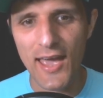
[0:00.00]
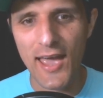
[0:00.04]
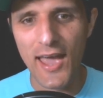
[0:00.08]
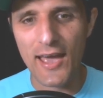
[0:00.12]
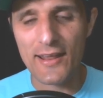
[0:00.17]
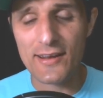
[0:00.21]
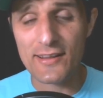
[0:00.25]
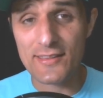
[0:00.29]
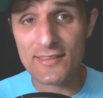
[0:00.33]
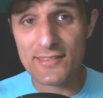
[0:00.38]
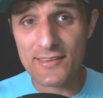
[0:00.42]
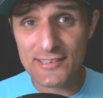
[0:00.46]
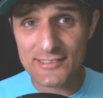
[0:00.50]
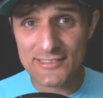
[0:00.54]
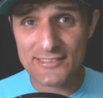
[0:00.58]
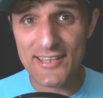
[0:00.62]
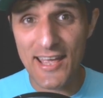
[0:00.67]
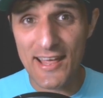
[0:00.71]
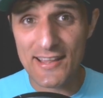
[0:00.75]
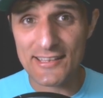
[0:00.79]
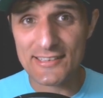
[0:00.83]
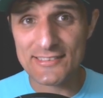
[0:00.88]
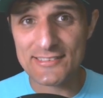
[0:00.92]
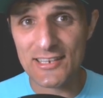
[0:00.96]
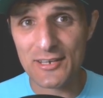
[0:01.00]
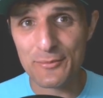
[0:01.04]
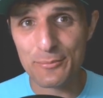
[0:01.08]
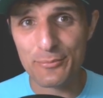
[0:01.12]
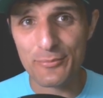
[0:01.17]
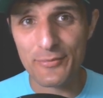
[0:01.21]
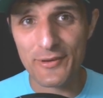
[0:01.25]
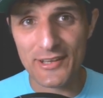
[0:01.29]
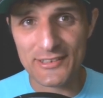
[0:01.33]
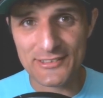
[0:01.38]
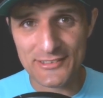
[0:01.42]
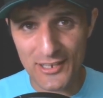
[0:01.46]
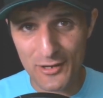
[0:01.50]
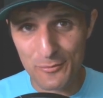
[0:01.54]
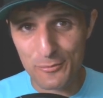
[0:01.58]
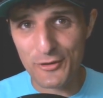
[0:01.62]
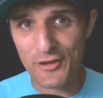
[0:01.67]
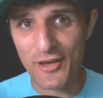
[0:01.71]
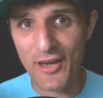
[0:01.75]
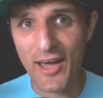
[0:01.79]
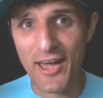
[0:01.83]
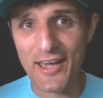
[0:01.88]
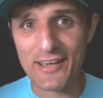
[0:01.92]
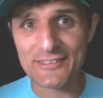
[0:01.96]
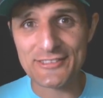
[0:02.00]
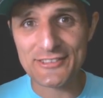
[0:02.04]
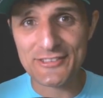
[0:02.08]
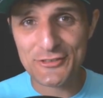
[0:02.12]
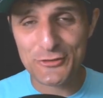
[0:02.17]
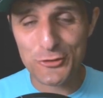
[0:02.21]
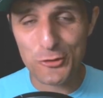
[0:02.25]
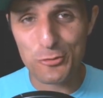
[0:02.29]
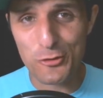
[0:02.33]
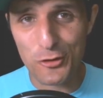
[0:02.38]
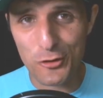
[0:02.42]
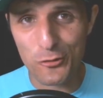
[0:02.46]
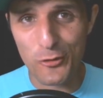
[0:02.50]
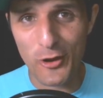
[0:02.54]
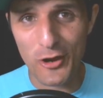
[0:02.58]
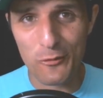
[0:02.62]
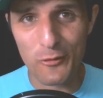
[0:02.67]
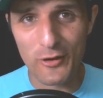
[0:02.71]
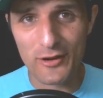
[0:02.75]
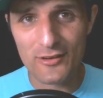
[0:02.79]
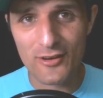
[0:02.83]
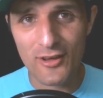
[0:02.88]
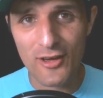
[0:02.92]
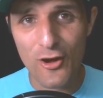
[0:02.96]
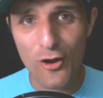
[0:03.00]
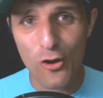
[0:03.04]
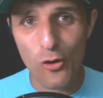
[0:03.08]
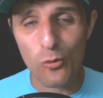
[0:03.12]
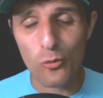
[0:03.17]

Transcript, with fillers: And in this daily tip, it's going to be a super quick one.